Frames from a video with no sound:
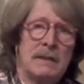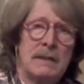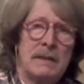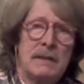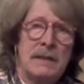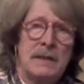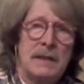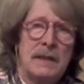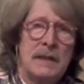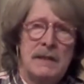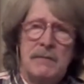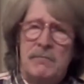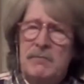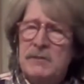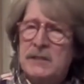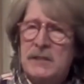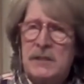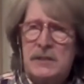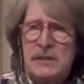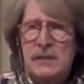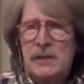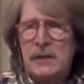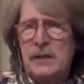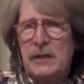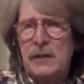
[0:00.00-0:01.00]
It was
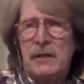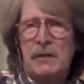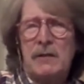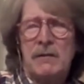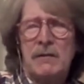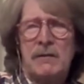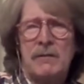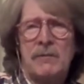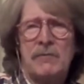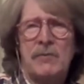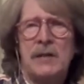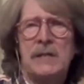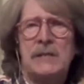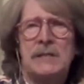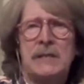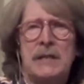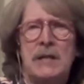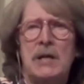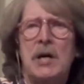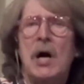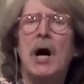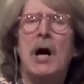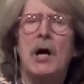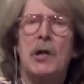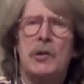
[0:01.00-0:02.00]
just a little crazy
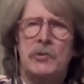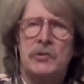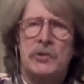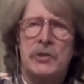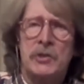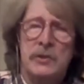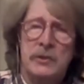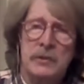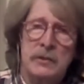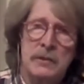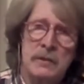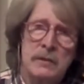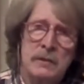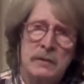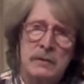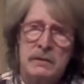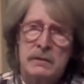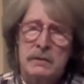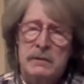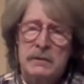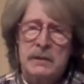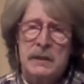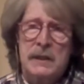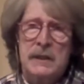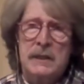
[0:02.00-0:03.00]
cult
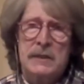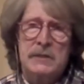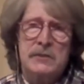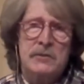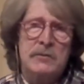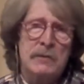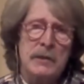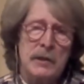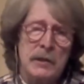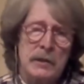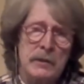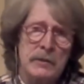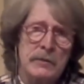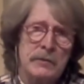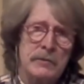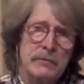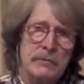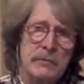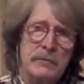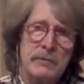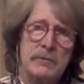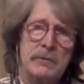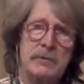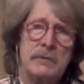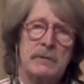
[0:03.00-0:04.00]
in Israel, in
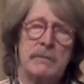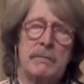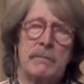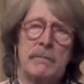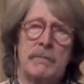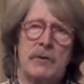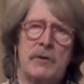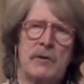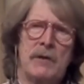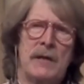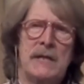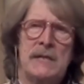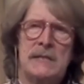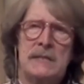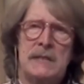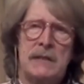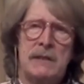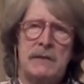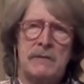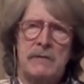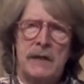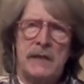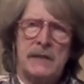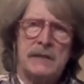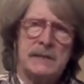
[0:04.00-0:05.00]
Jerusalem. Crazy,
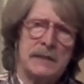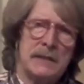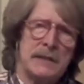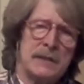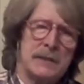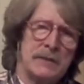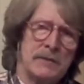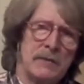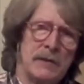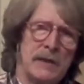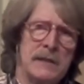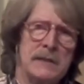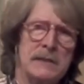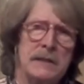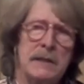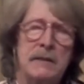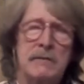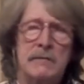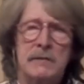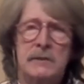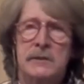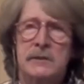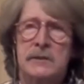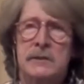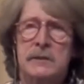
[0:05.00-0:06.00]
these crazy
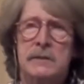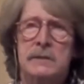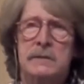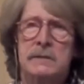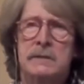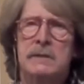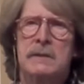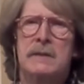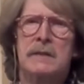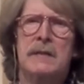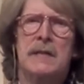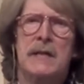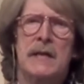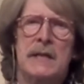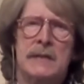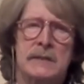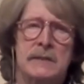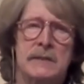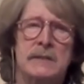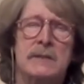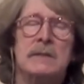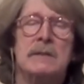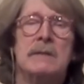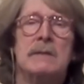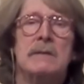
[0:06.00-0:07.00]
Christians.
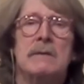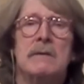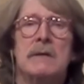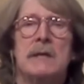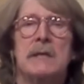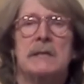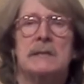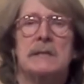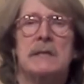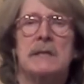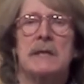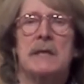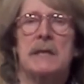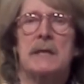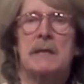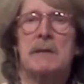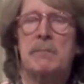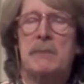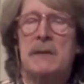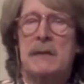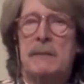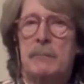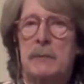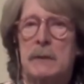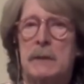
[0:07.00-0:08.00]
Nuts, crazy, nutty
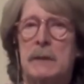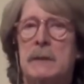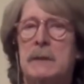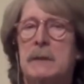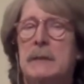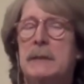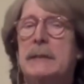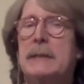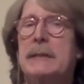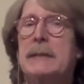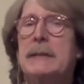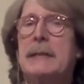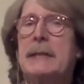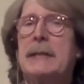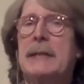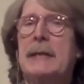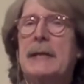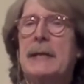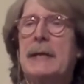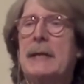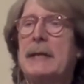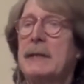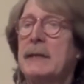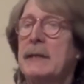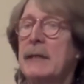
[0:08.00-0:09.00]
people.
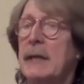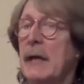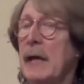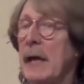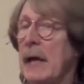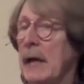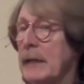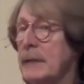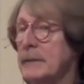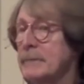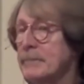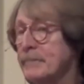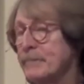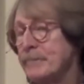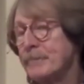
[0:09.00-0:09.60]
And then